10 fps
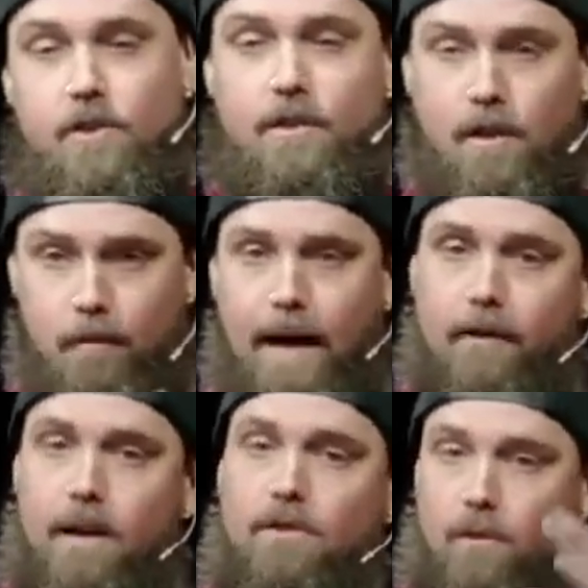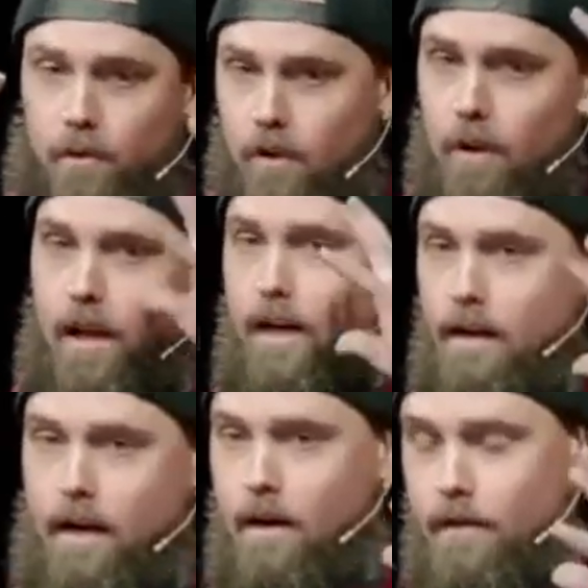just a little background so we're all
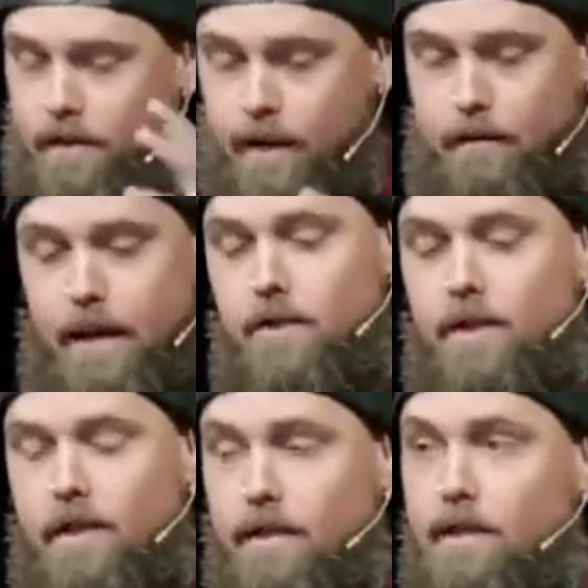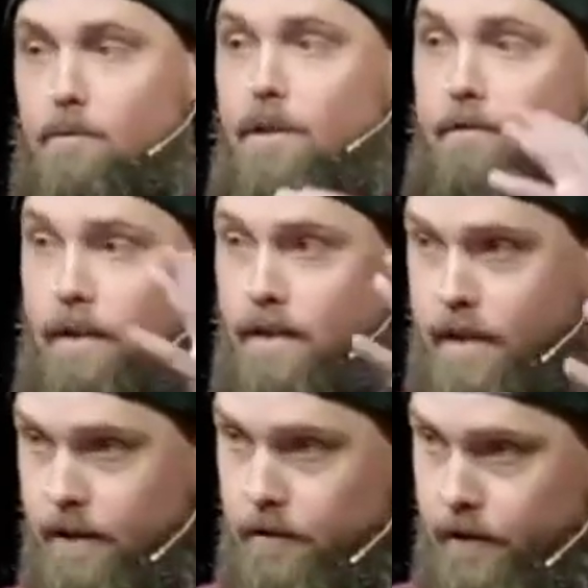like kind of on the same page. This is what the
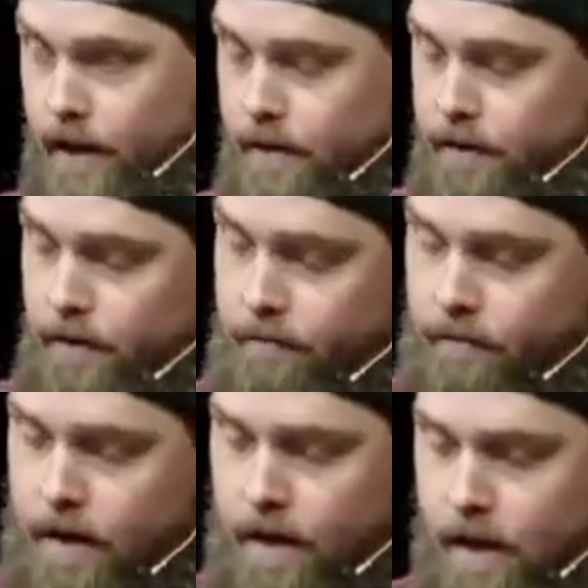Philistines are thinking too.